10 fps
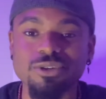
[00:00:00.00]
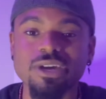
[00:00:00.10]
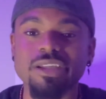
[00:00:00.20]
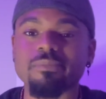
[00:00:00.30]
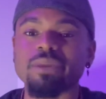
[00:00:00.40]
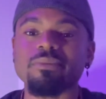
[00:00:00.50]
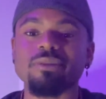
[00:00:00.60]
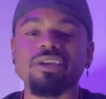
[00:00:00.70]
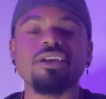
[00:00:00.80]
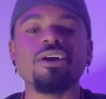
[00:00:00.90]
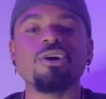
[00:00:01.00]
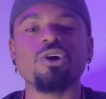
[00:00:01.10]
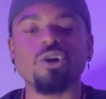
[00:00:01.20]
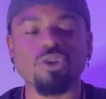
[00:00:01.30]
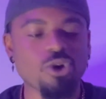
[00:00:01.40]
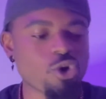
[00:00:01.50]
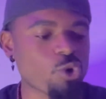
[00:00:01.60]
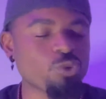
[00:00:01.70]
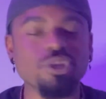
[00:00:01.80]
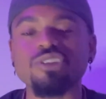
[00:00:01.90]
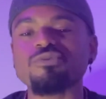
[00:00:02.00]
You got to meet me on a whole nother